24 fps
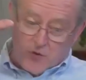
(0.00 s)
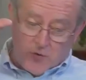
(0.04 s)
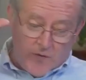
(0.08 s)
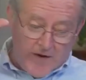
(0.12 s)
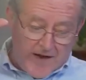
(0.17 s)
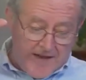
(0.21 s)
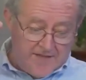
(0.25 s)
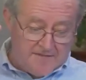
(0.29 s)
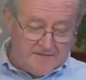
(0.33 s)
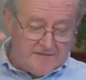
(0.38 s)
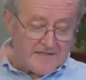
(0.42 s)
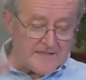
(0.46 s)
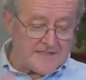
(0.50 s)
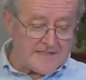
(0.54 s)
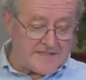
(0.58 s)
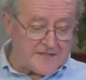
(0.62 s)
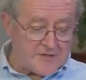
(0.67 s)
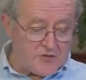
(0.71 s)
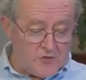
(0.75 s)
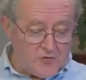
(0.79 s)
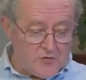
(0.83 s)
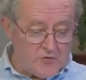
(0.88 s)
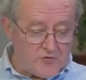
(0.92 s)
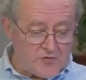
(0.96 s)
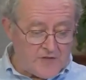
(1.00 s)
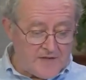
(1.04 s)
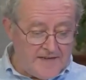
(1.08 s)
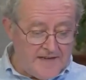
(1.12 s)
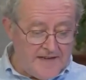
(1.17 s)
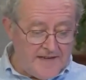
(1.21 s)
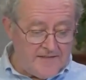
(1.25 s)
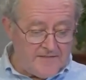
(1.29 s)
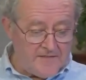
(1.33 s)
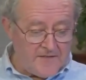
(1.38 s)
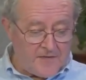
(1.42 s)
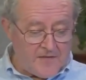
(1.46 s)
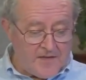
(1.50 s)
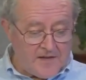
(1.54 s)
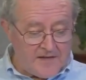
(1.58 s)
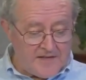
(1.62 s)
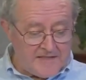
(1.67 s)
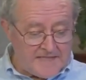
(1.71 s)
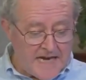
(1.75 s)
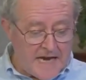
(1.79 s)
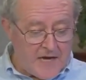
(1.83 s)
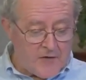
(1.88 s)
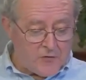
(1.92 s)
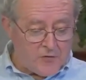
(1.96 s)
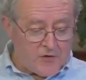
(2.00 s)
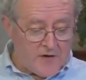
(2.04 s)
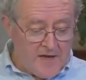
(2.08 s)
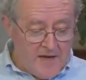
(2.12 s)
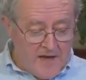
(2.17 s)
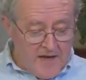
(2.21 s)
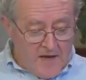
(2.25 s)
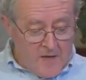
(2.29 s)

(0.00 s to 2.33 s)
ends to nail the thing down.